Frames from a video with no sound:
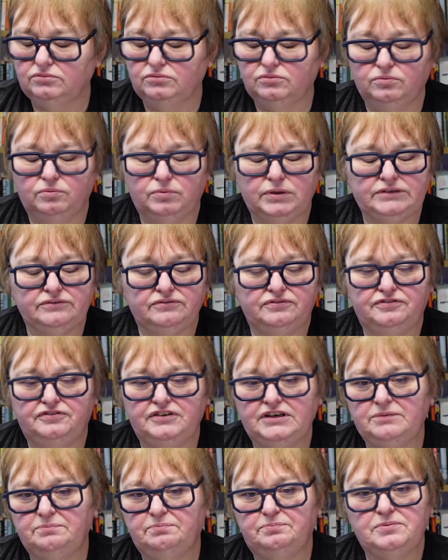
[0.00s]
when
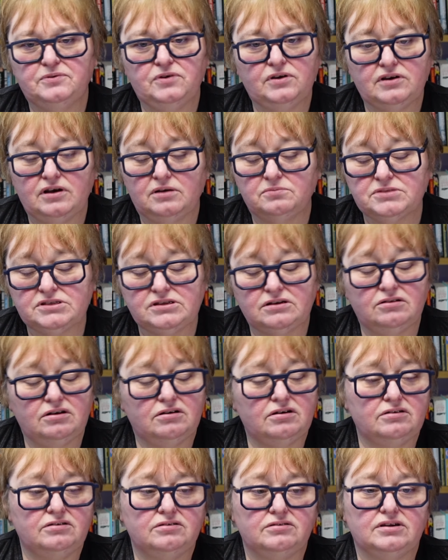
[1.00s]
Philip comes
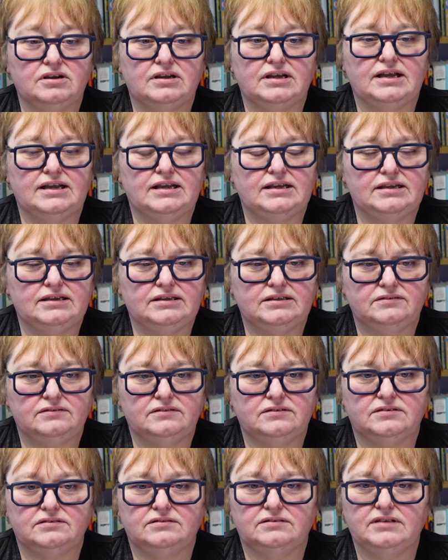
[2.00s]
along
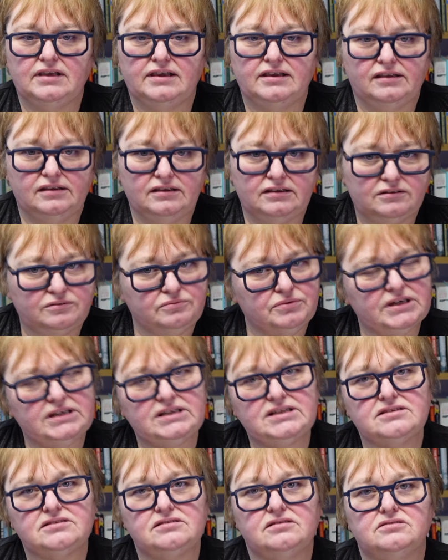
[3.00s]
and they
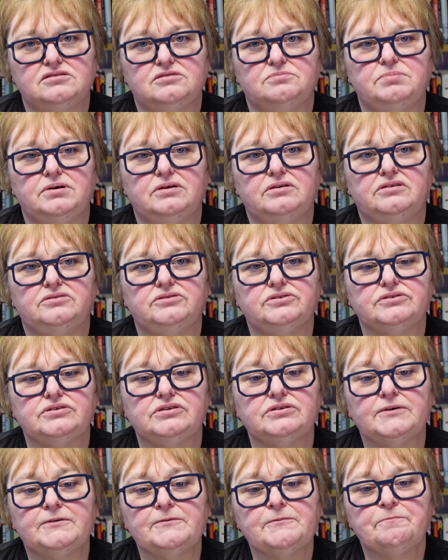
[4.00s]
really start a
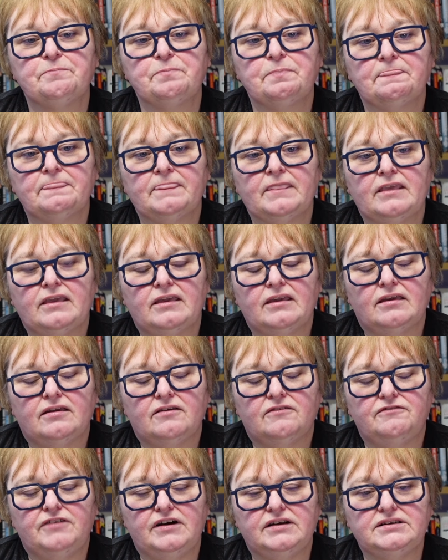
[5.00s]
bond,
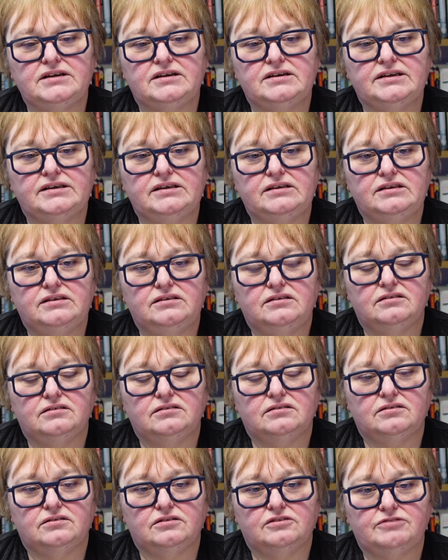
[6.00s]
finally
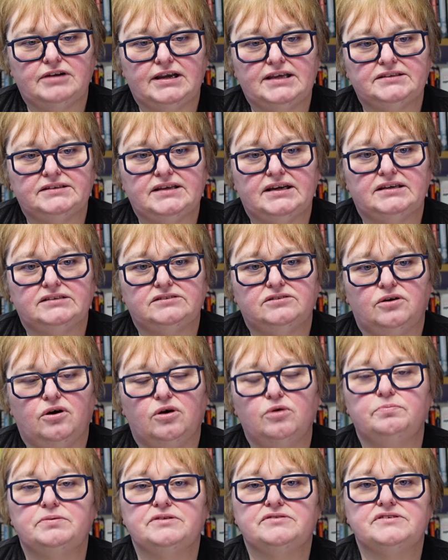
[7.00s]
granddad
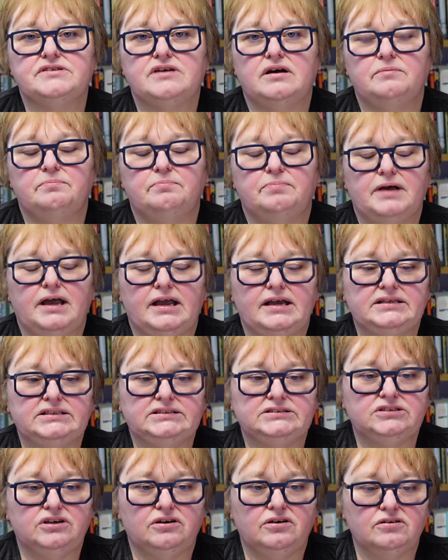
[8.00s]
opens up and
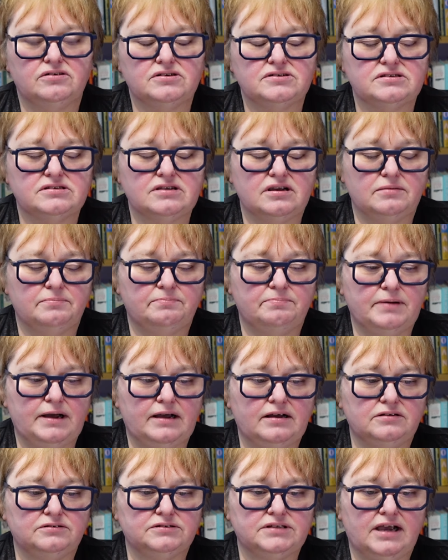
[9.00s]
he talks
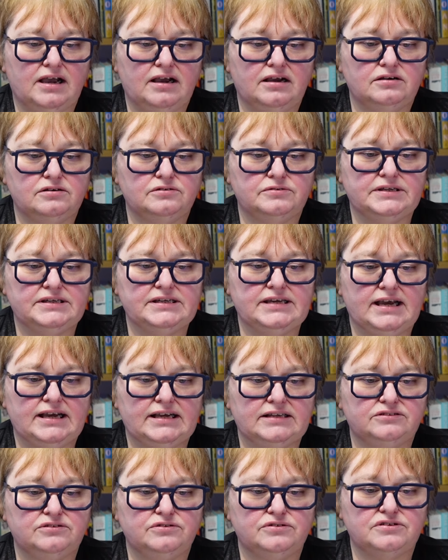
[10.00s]
about how he
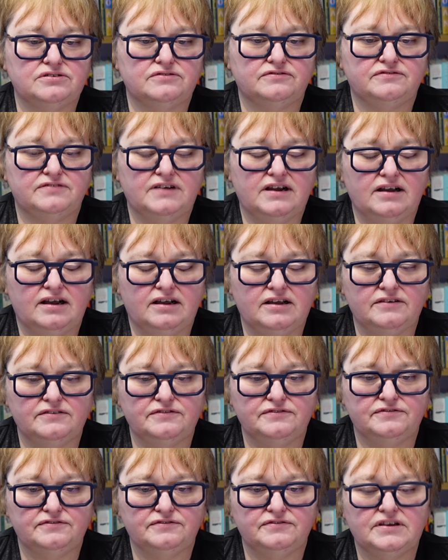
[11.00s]
had to
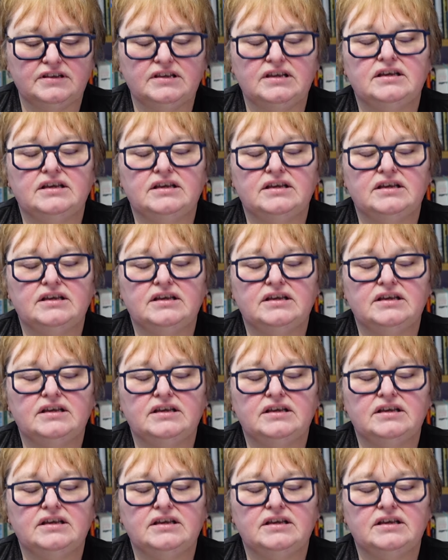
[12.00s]
survive